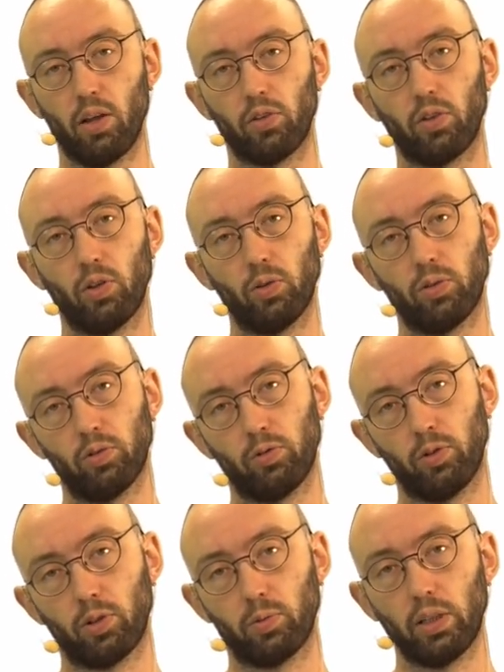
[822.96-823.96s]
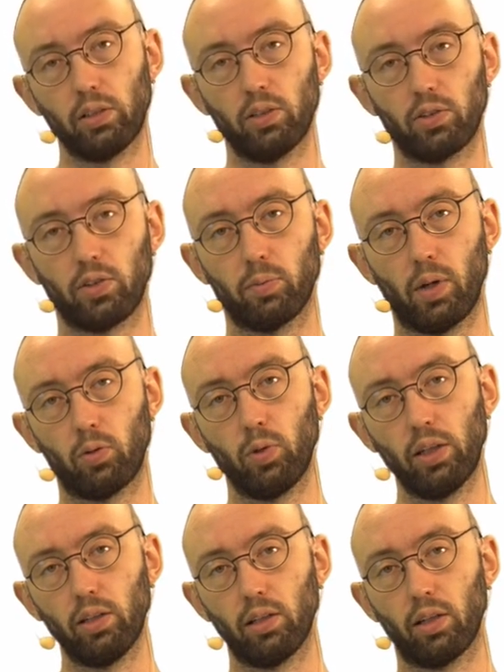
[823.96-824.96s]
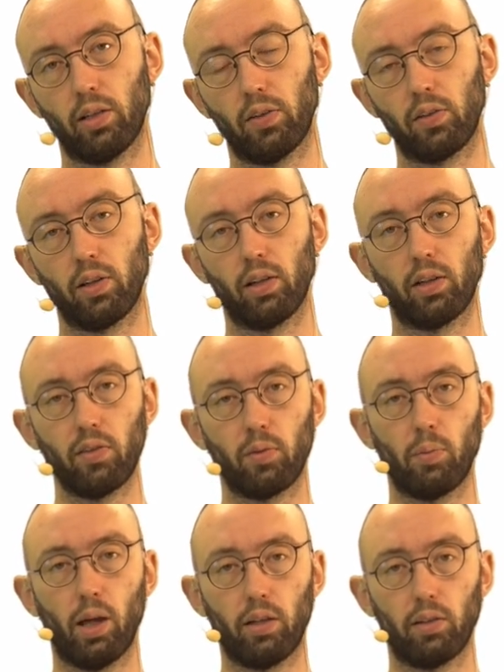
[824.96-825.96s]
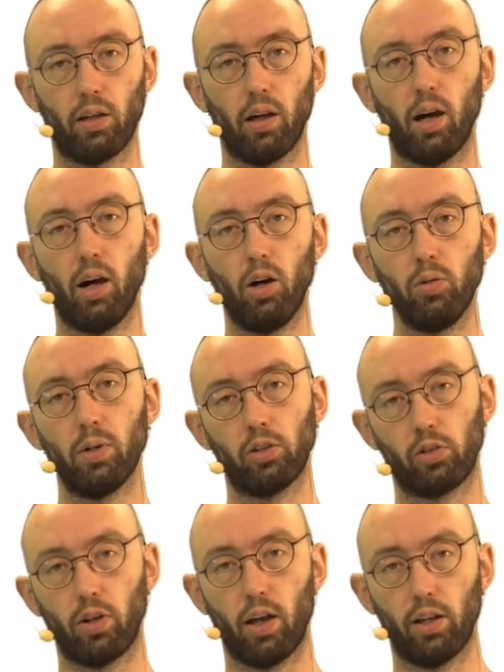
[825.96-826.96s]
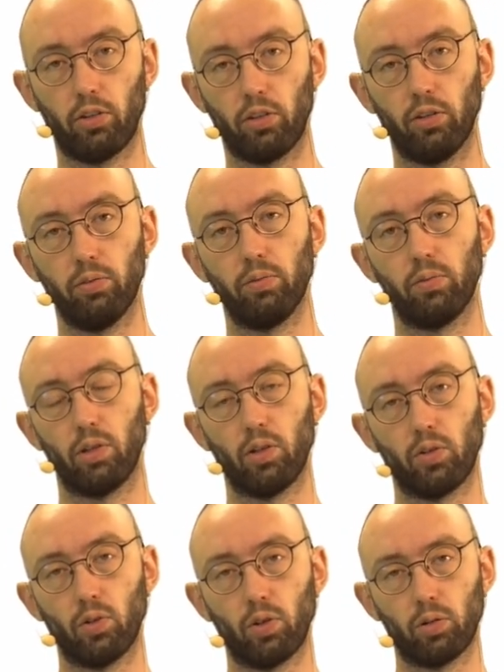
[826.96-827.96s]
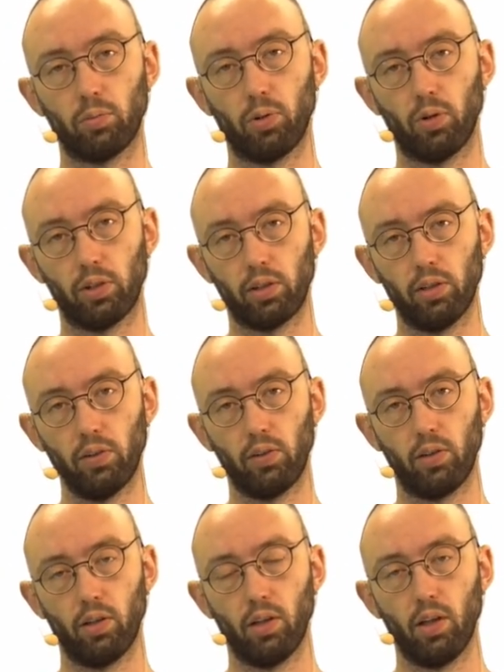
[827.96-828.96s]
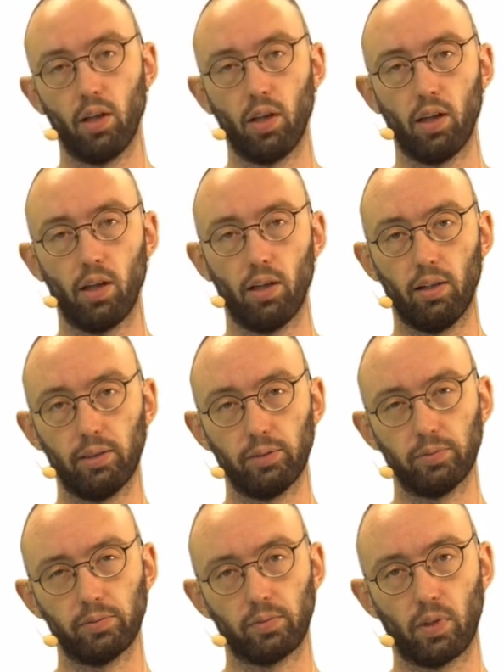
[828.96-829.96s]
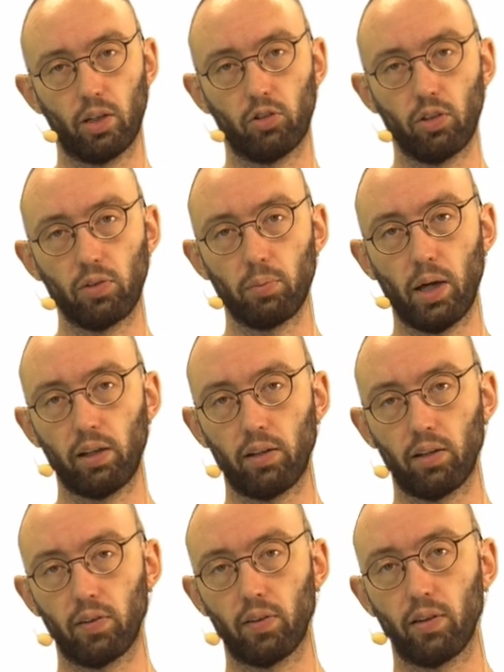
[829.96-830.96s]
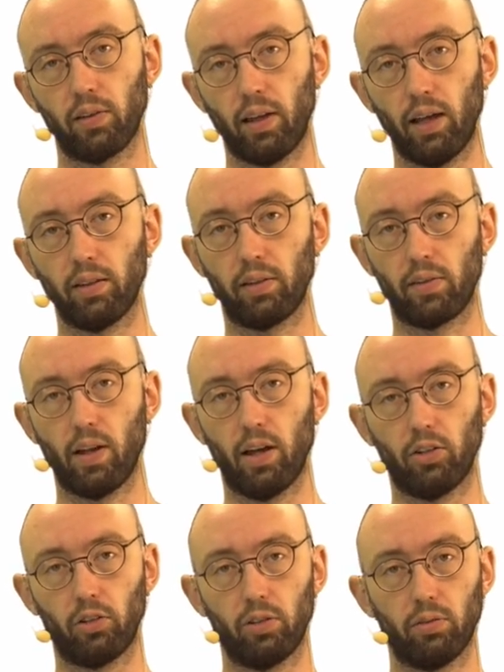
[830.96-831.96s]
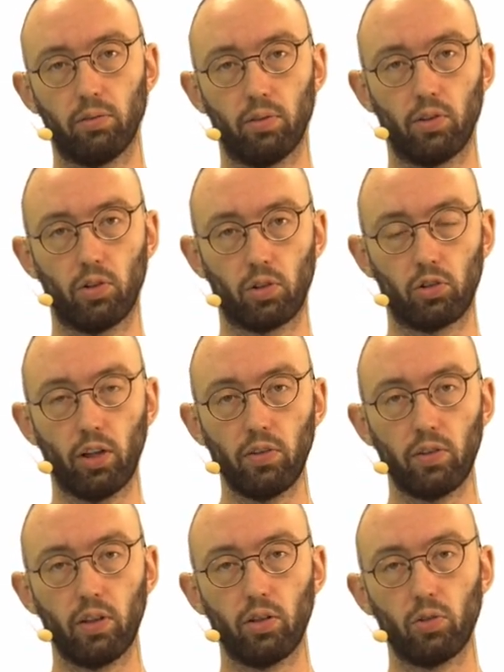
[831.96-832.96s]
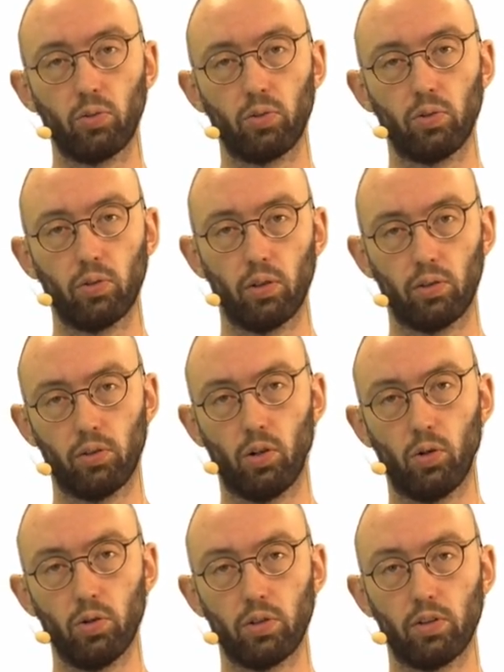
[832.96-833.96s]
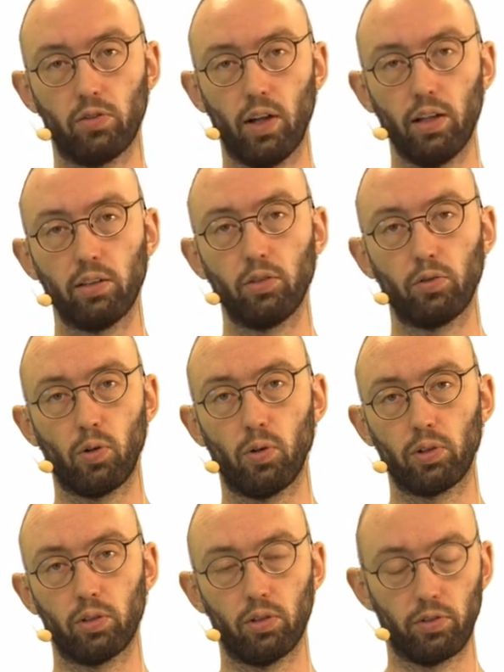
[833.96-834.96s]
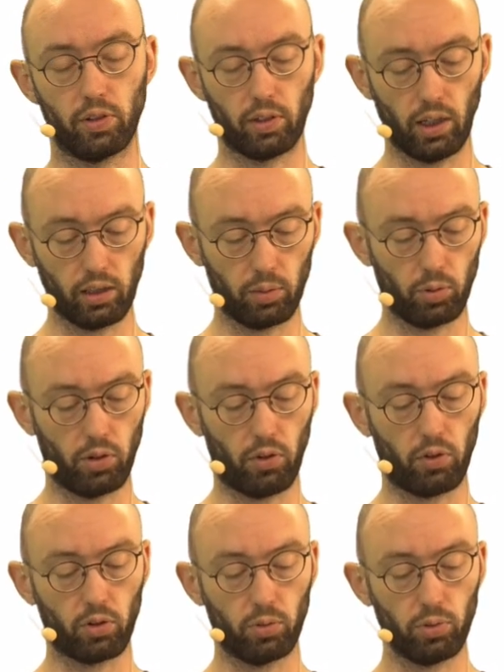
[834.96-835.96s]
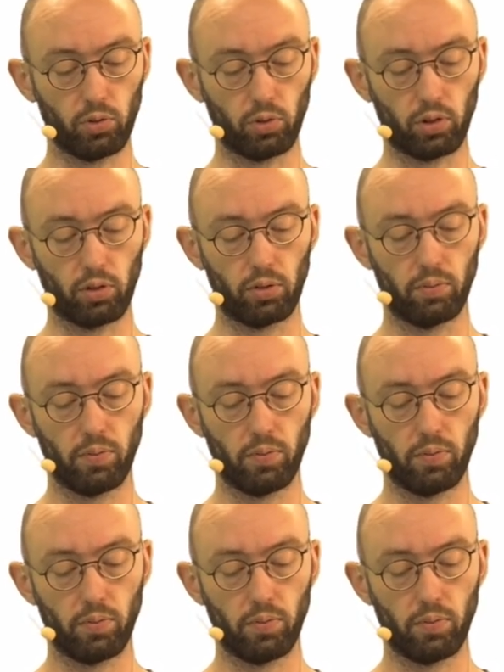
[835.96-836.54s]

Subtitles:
So for the Wilcoxon-Mann Whitney test, it doesn't matter how much larger a certain point is. It just matters that it's larger. So you just need to know the relative order of the data points to compute it.